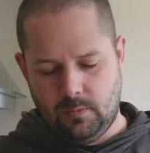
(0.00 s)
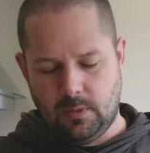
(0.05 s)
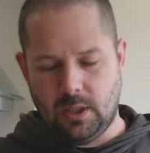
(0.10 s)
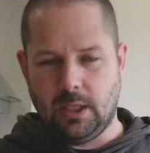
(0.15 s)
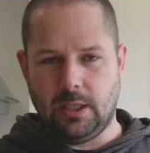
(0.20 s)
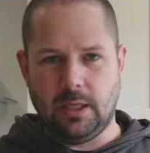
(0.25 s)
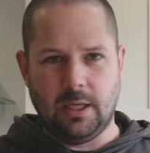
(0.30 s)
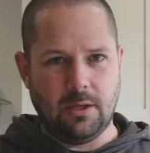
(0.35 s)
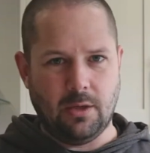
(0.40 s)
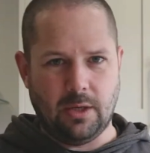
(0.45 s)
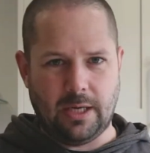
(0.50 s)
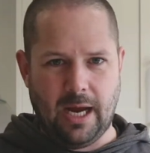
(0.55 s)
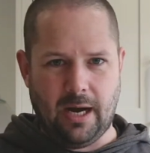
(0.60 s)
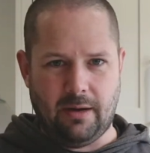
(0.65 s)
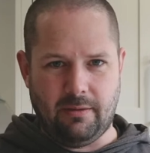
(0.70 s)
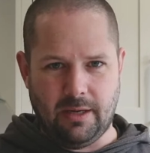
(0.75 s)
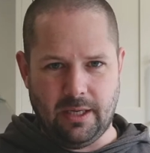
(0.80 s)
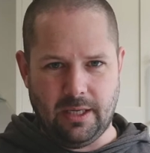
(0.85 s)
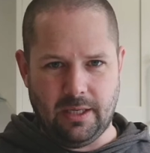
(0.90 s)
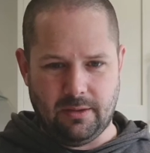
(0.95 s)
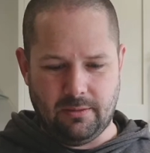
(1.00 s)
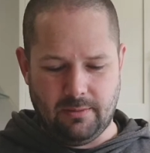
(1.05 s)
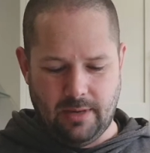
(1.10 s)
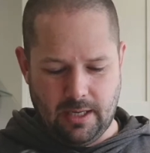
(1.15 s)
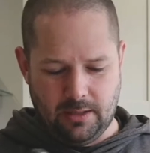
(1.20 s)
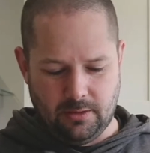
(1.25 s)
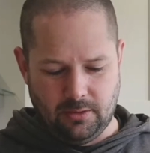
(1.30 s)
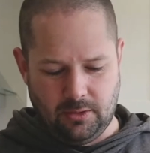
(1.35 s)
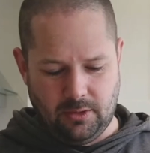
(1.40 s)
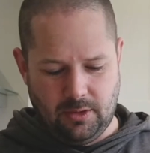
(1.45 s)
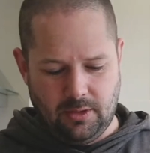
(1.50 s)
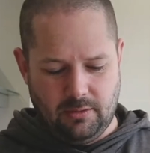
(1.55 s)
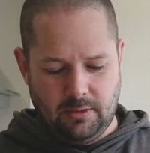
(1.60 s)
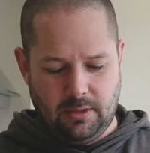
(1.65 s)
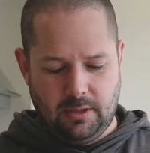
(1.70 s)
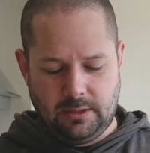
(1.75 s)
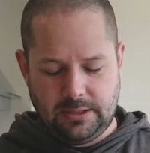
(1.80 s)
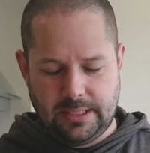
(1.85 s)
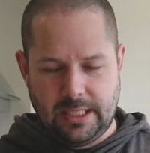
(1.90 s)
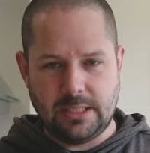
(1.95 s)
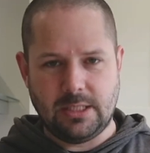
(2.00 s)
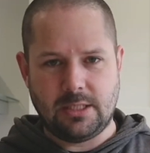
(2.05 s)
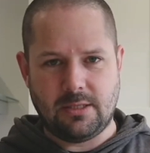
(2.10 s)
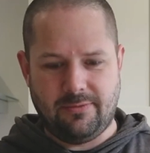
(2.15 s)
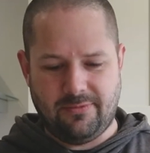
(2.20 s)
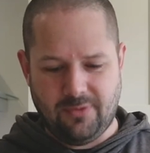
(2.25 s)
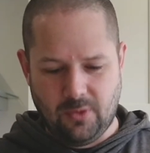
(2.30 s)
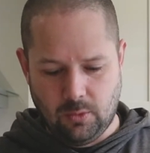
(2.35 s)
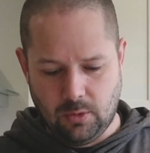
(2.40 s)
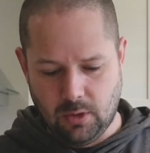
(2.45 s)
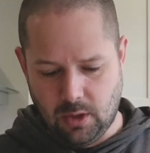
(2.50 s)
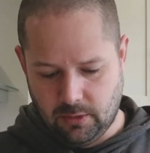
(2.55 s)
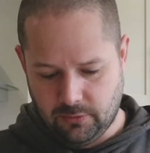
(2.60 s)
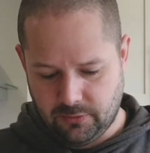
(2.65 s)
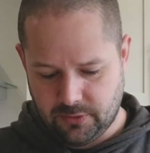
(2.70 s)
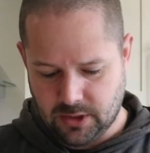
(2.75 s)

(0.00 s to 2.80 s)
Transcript: and then you're carrying it around on you and it tends to fall off.